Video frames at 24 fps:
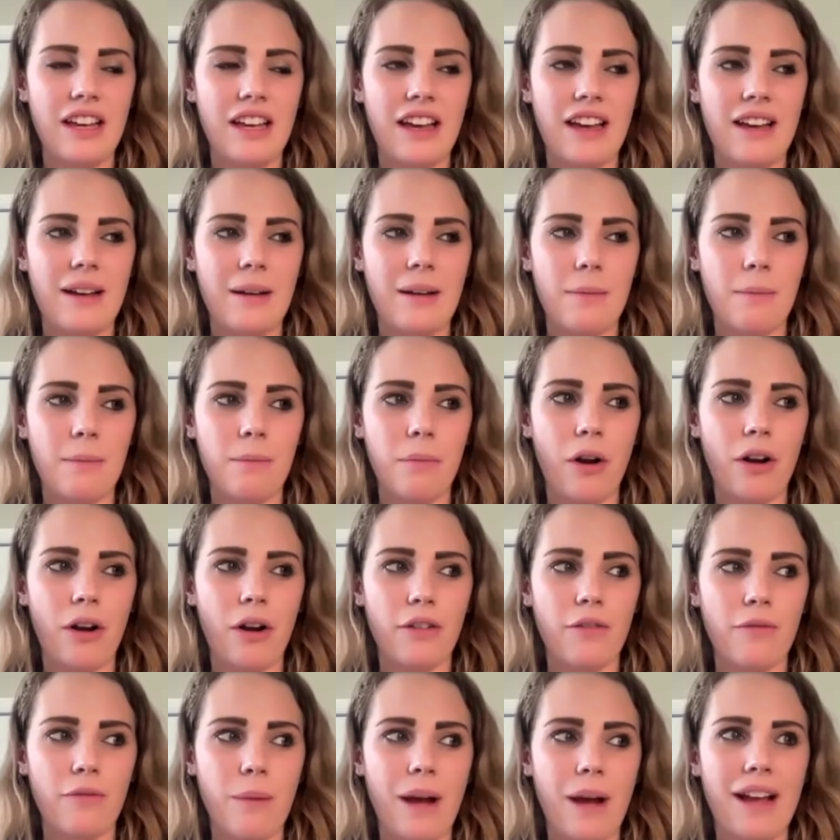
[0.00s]
Um, part
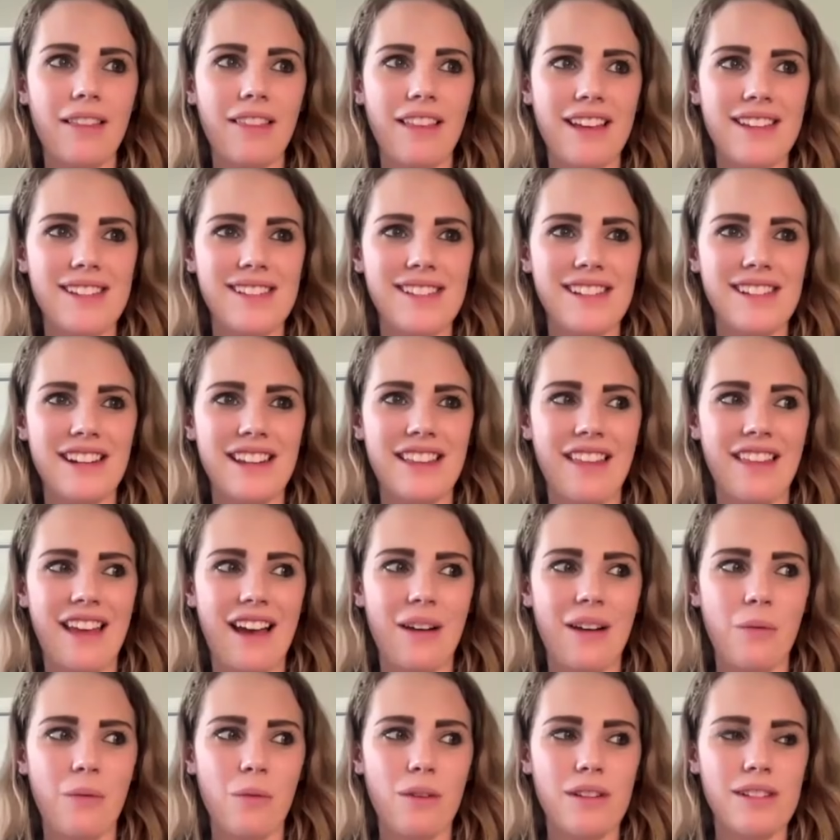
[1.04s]
of my lesson in
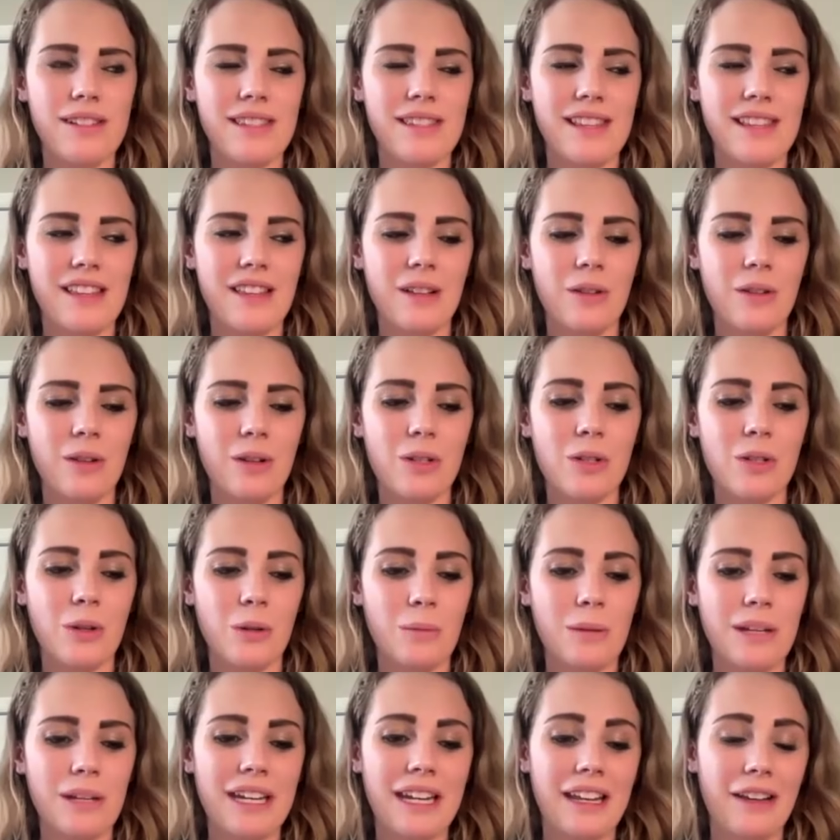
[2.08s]
that was that the Lord
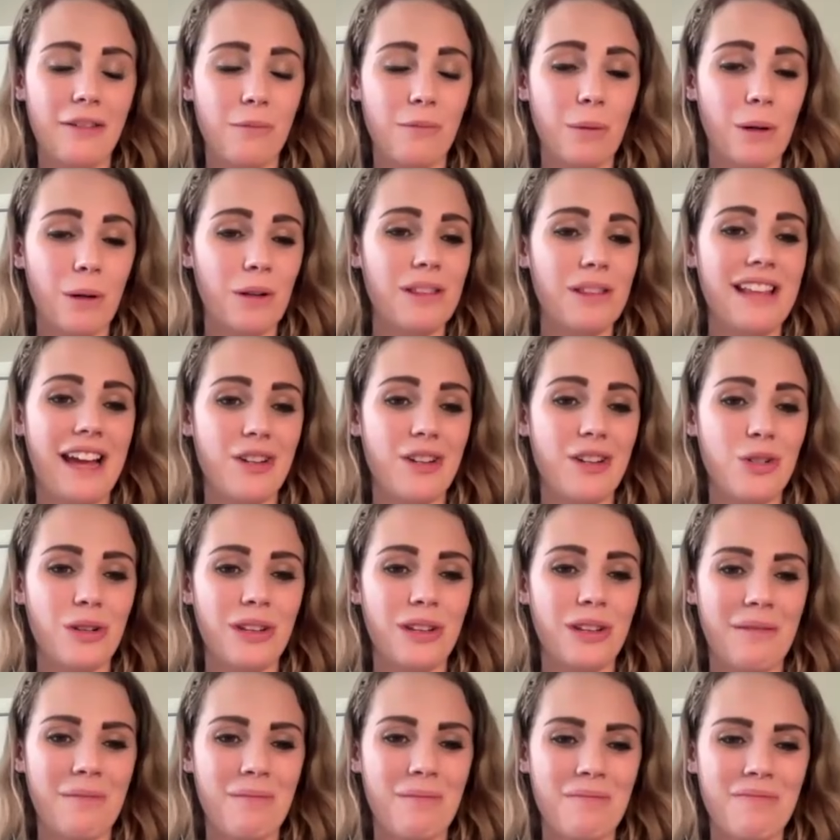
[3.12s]
told me to give birth
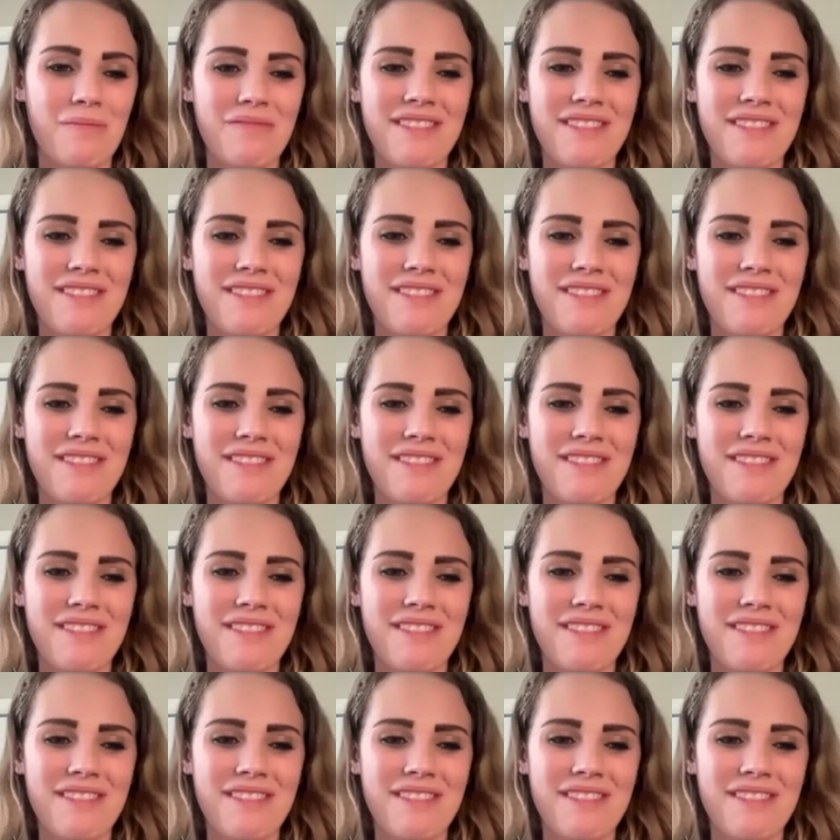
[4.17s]
naturally.